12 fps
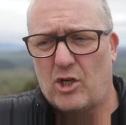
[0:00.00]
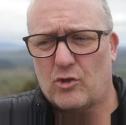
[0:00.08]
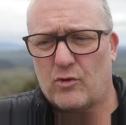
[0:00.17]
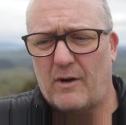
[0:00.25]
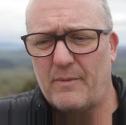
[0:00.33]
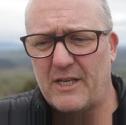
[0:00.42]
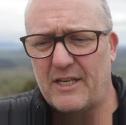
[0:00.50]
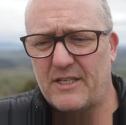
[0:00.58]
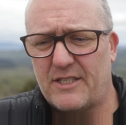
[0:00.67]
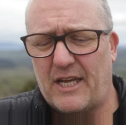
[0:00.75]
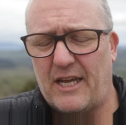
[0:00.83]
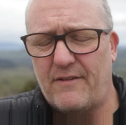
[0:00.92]
Trouble
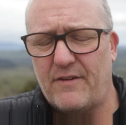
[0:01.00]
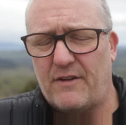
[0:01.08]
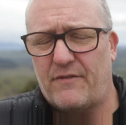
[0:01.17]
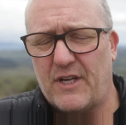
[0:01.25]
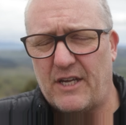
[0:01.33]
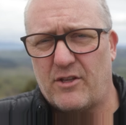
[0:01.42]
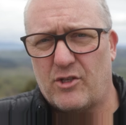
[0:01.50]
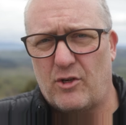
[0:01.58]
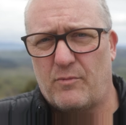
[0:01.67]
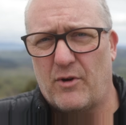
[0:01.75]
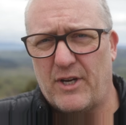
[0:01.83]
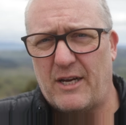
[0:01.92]
is, even if you get the
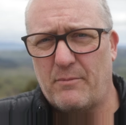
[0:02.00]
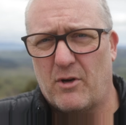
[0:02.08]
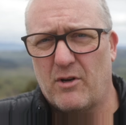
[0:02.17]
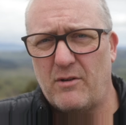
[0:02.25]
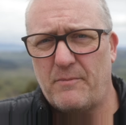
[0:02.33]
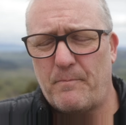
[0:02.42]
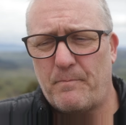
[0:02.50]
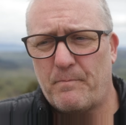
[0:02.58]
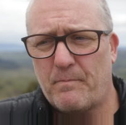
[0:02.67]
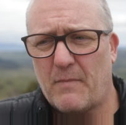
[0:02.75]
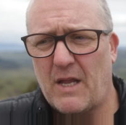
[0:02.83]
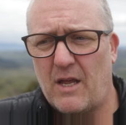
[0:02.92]
2.8 model,
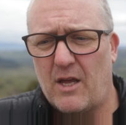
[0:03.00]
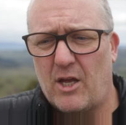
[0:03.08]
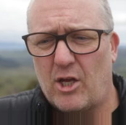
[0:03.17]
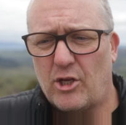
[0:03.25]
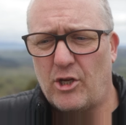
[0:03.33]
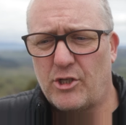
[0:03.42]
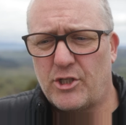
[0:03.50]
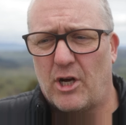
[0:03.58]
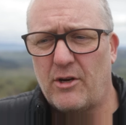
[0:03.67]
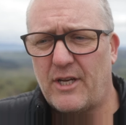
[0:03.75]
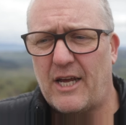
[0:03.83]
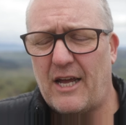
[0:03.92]
you
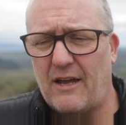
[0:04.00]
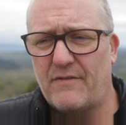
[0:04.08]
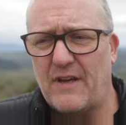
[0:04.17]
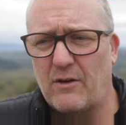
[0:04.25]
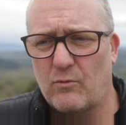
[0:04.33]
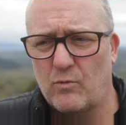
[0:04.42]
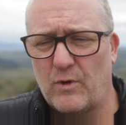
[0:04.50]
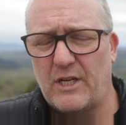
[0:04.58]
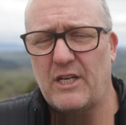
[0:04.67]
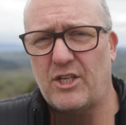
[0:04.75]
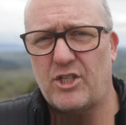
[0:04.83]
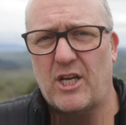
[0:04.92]
don't have that
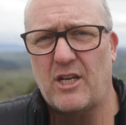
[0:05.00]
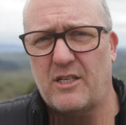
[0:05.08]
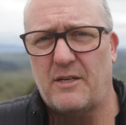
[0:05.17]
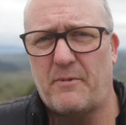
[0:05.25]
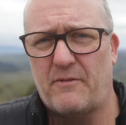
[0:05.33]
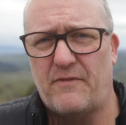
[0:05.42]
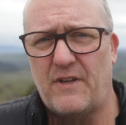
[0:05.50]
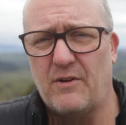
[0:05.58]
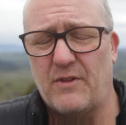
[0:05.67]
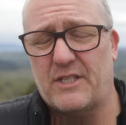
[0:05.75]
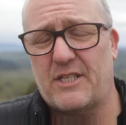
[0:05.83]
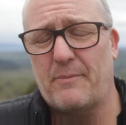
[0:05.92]
really shallow depth of
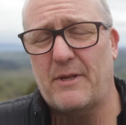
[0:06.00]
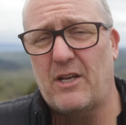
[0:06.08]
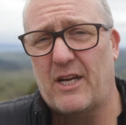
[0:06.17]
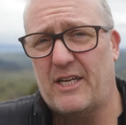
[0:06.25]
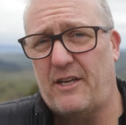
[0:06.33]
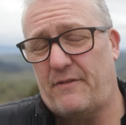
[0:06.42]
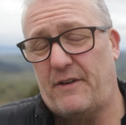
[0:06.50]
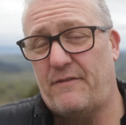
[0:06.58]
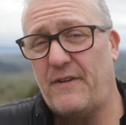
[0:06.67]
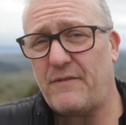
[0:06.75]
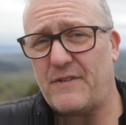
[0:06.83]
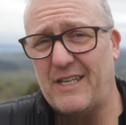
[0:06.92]
field that something like a Nifty
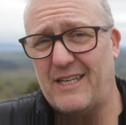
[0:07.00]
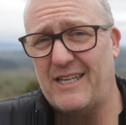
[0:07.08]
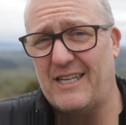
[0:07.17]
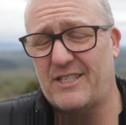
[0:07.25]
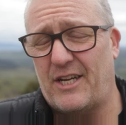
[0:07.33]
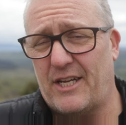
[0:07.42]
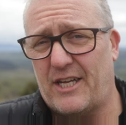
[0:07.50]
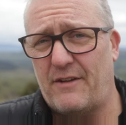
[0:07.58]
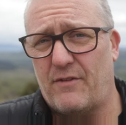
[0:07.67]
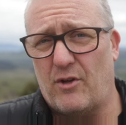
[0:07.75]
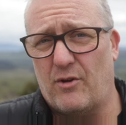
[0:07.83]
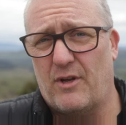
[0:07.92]
50 is going to
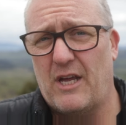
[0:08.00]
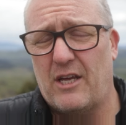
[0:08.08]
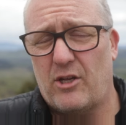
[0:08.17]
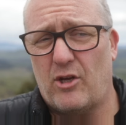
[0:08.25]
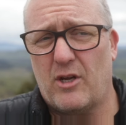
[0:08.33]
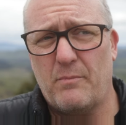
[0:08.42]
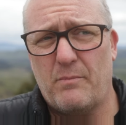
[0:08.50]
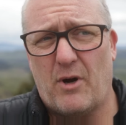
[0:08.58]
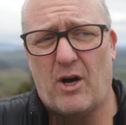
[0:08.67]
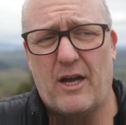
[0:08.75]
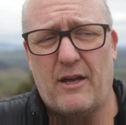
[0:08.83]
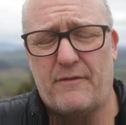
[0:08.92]
give you. You can
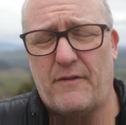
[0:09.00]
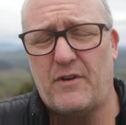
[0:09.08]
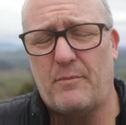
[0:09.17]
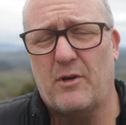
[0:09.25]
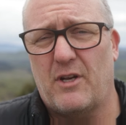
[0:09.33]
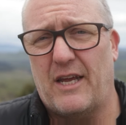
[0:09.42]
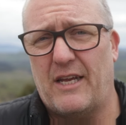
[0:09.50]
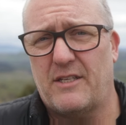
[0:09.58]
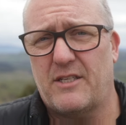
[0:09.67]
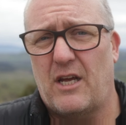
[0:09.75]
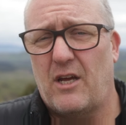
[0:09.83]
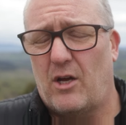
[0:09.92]
buy a 50 mil lens